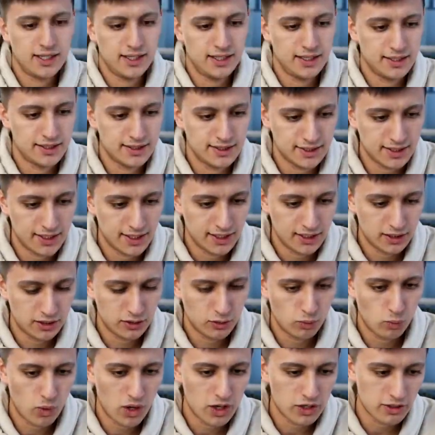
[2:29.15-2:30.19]
It is a
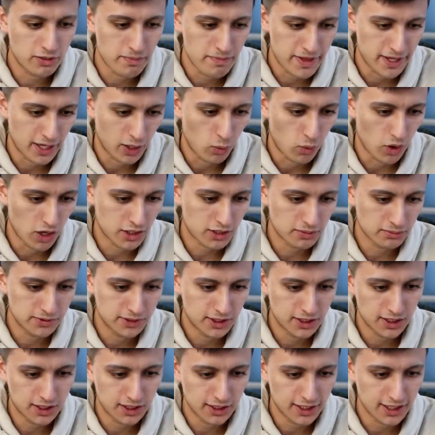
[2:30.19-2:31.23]
little welcome thing. Welcome
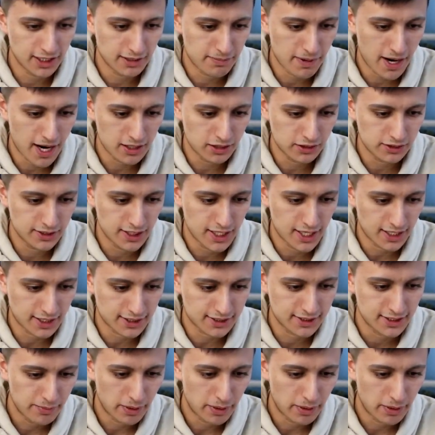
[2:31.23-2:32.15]
to the League Battle decks.